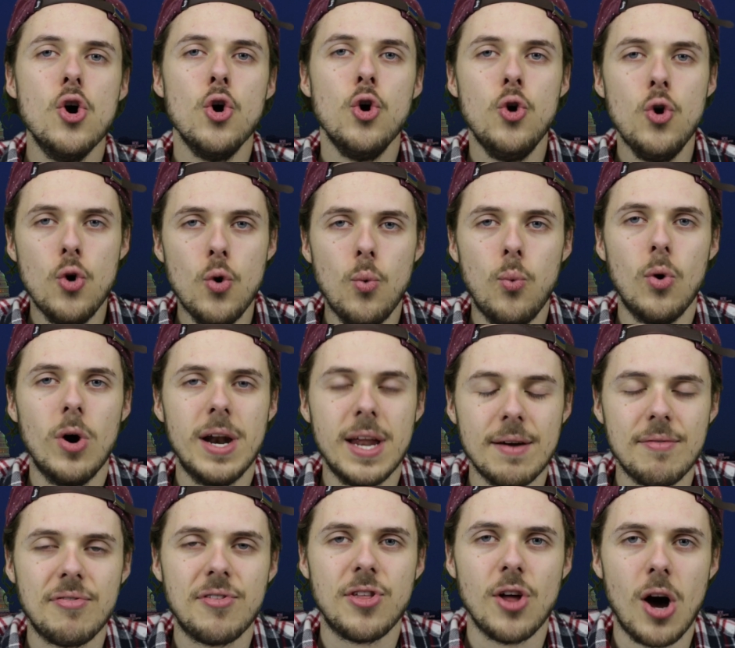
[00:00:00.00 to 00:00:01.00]
Who would
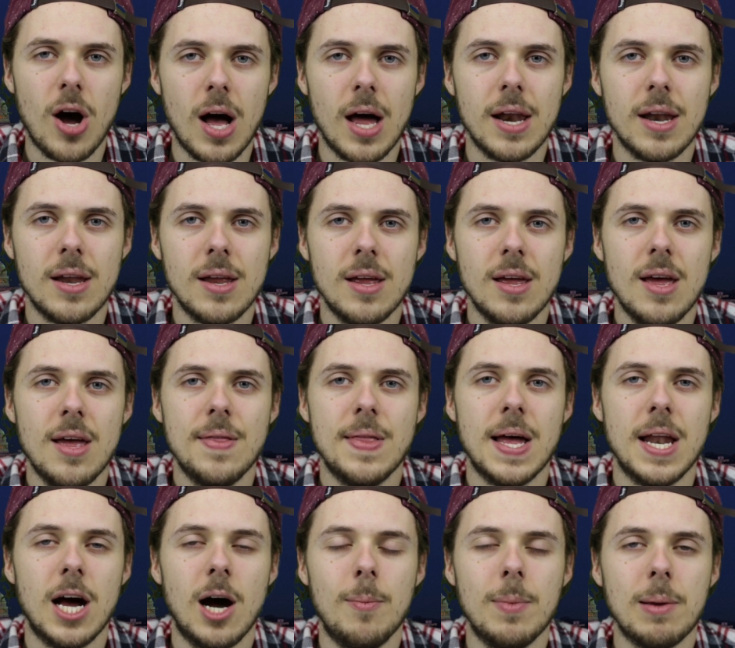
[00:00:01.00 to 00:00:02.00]
have thought
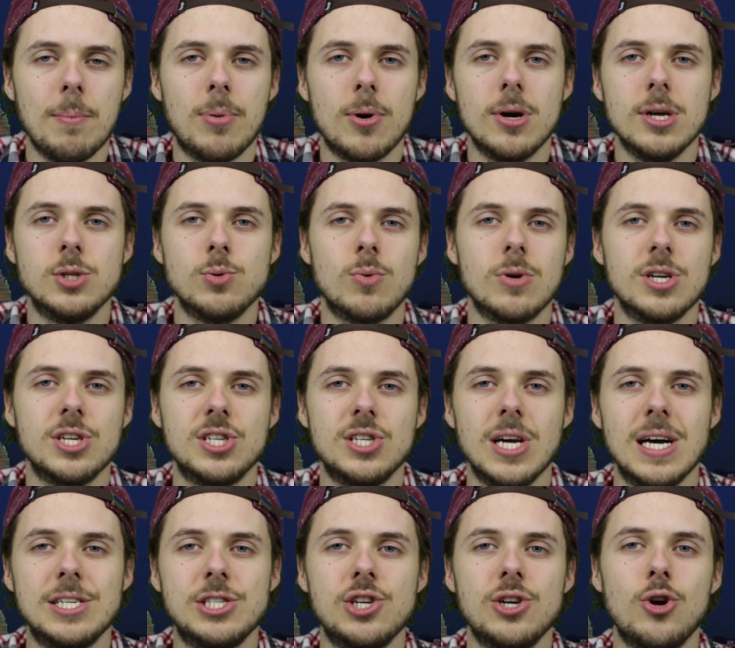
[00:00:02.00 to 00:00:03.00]
that hummingbirds were
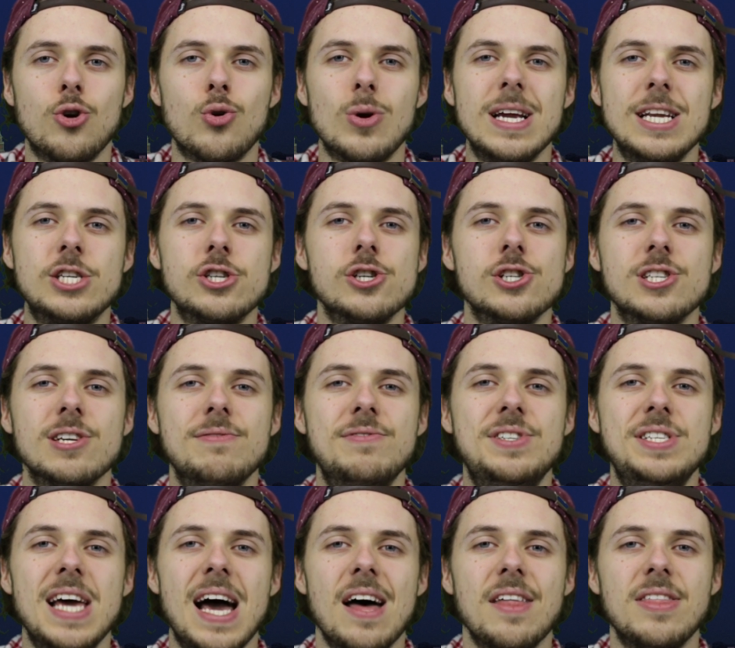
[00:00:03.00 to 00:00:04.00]
such creatures
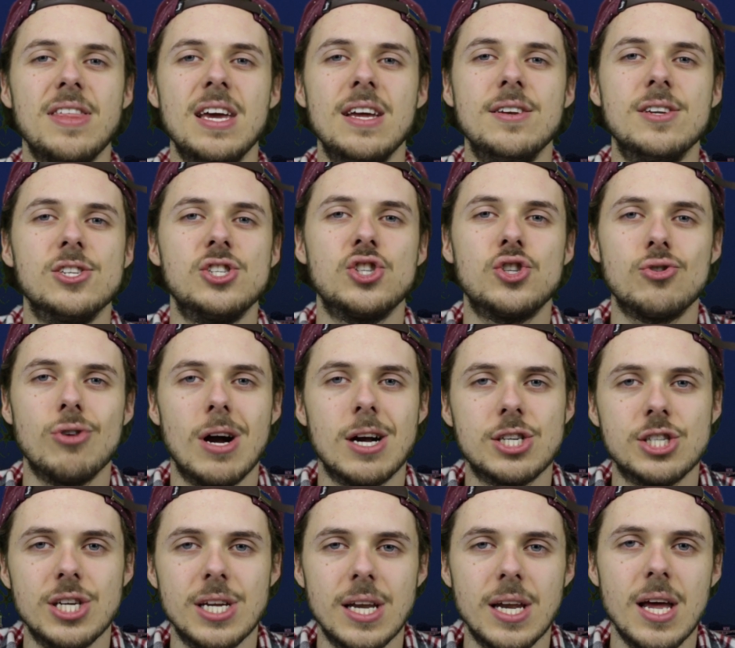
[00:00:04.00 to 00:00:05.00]
of death and
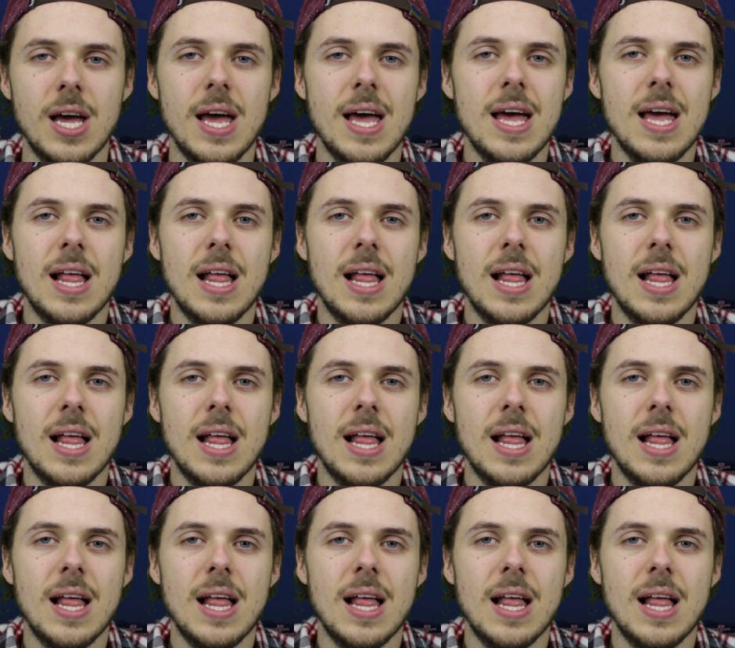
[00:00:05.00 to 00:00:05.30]
destruction?